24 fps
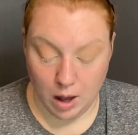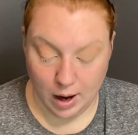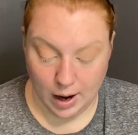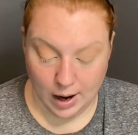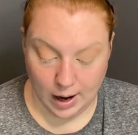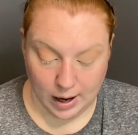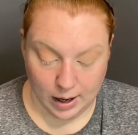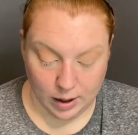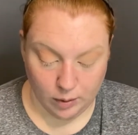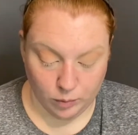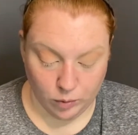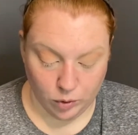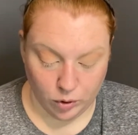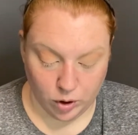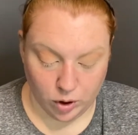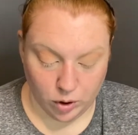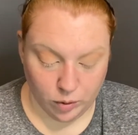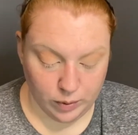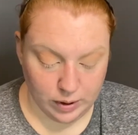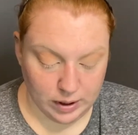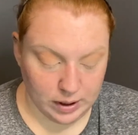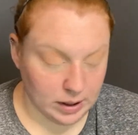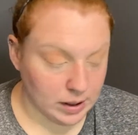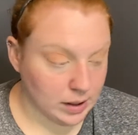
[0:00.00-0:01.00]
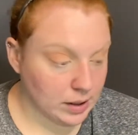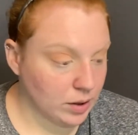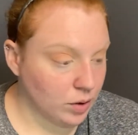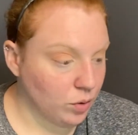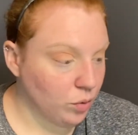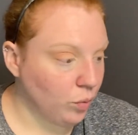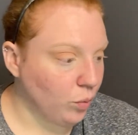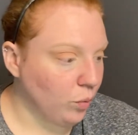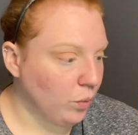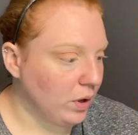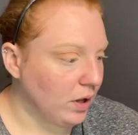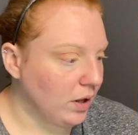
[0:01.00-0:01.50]
I will go
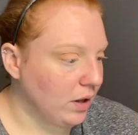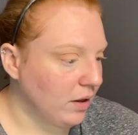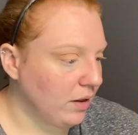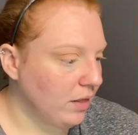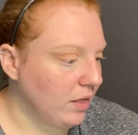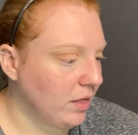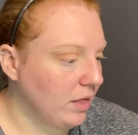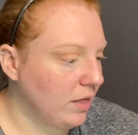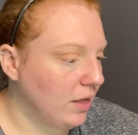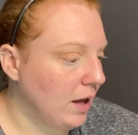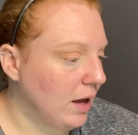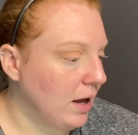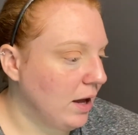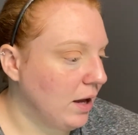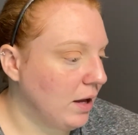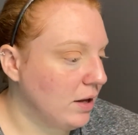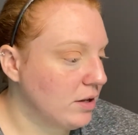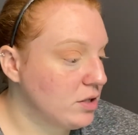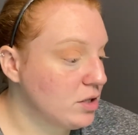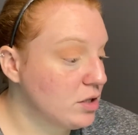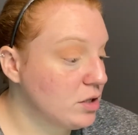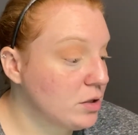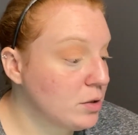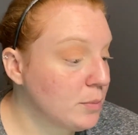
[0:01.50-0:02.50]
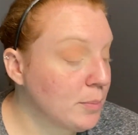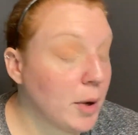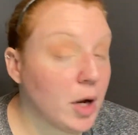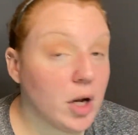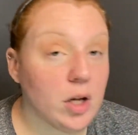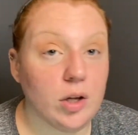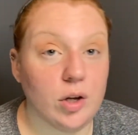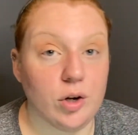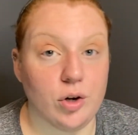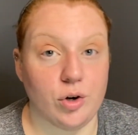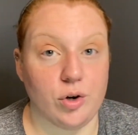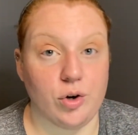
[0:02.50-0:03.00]
in with a
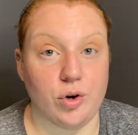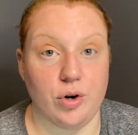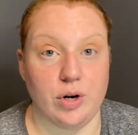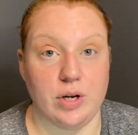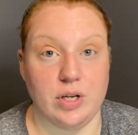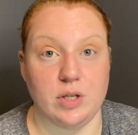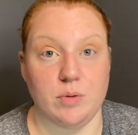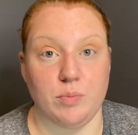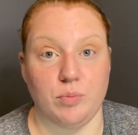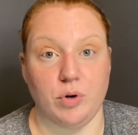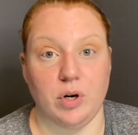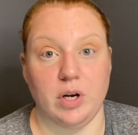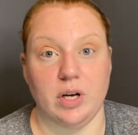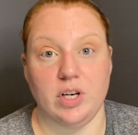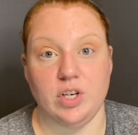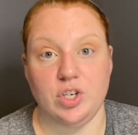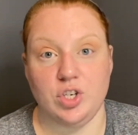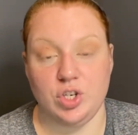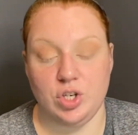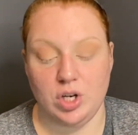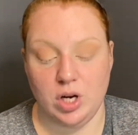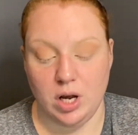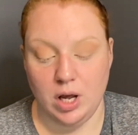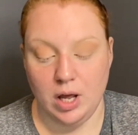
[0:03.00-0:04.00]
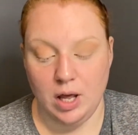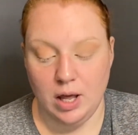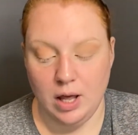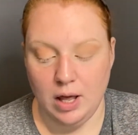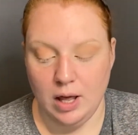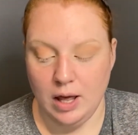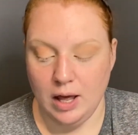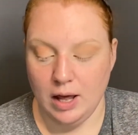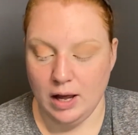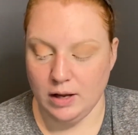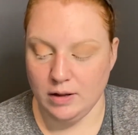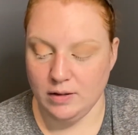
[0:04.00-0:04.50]
smaller crease brush,
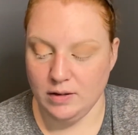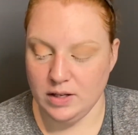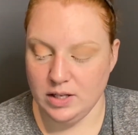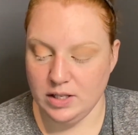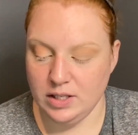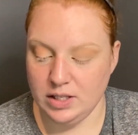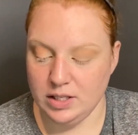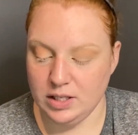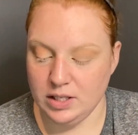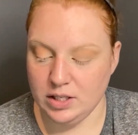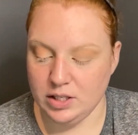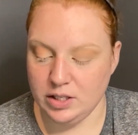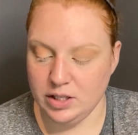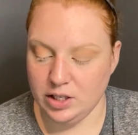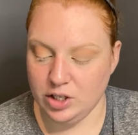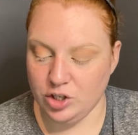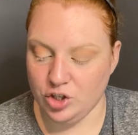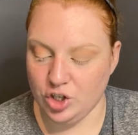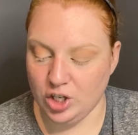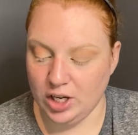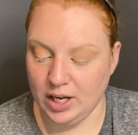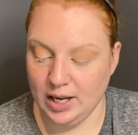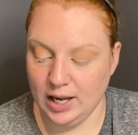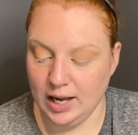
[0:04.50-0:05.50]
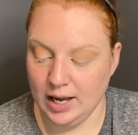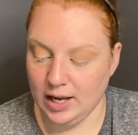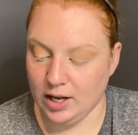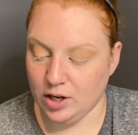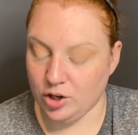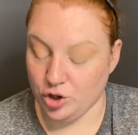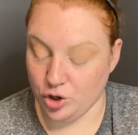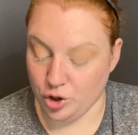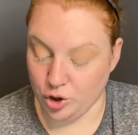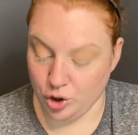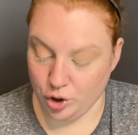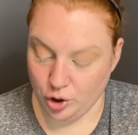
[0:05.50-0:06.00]
and this is the
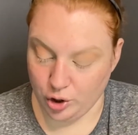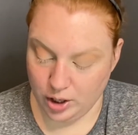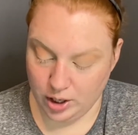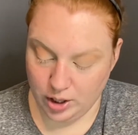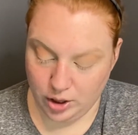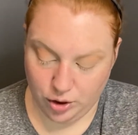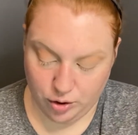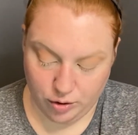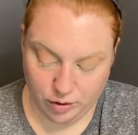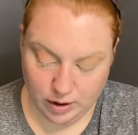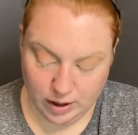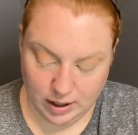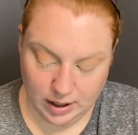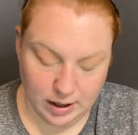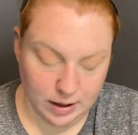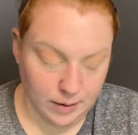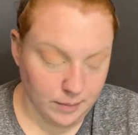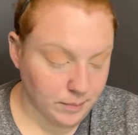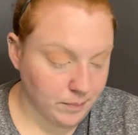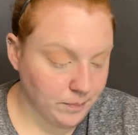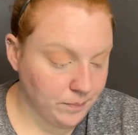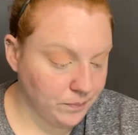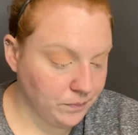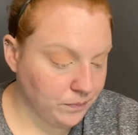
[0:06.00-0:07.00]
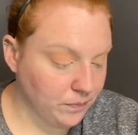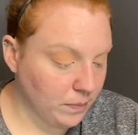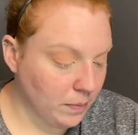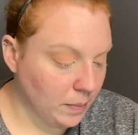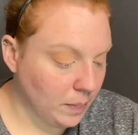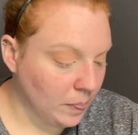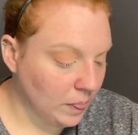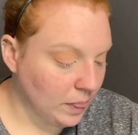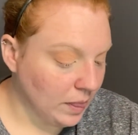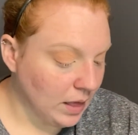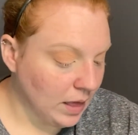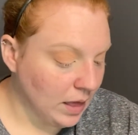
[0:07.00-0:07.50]
JH33.
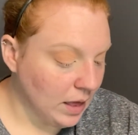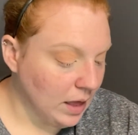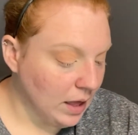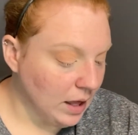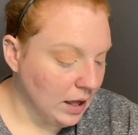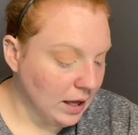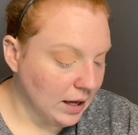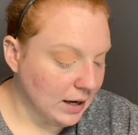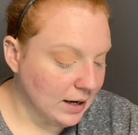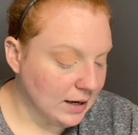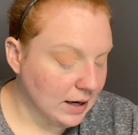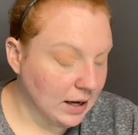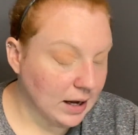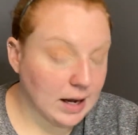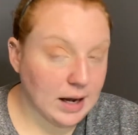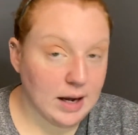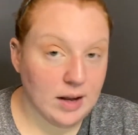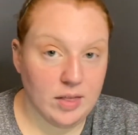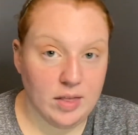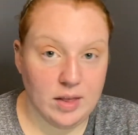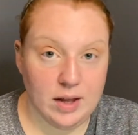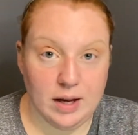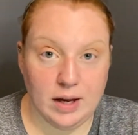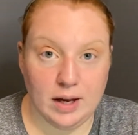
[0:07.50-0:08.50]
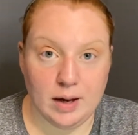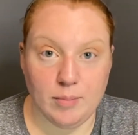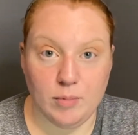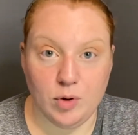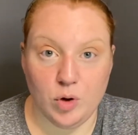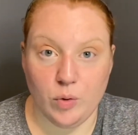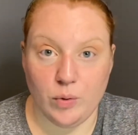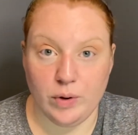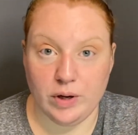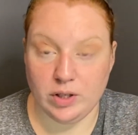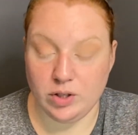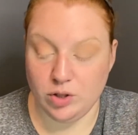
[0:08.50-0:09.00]
And I think I'm
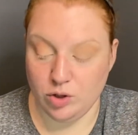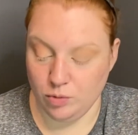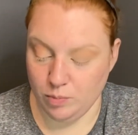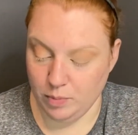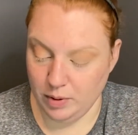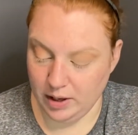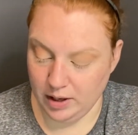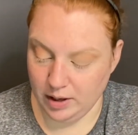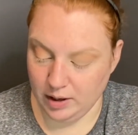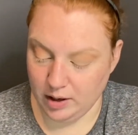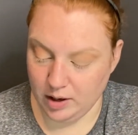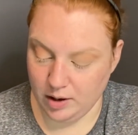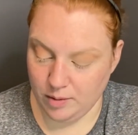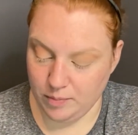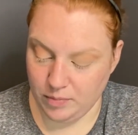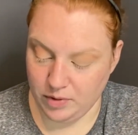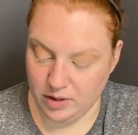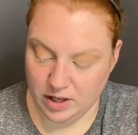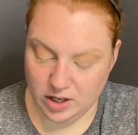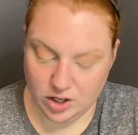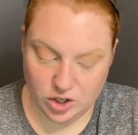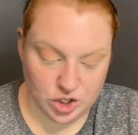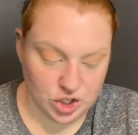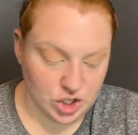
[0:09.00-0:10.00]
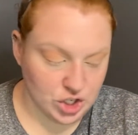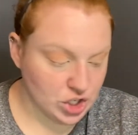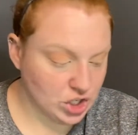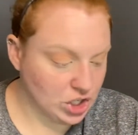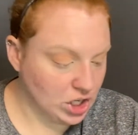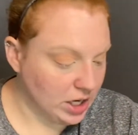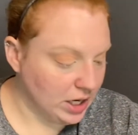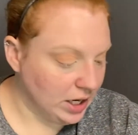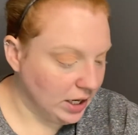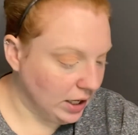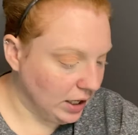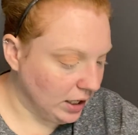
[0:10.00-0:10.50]
going to pick up the
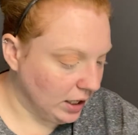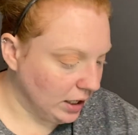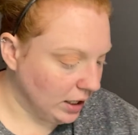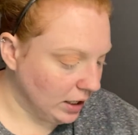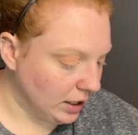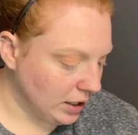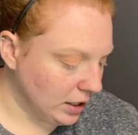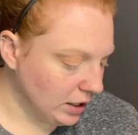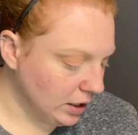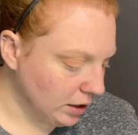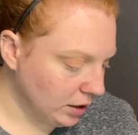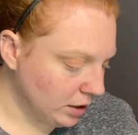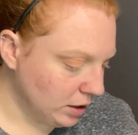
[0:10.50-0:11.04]
shade,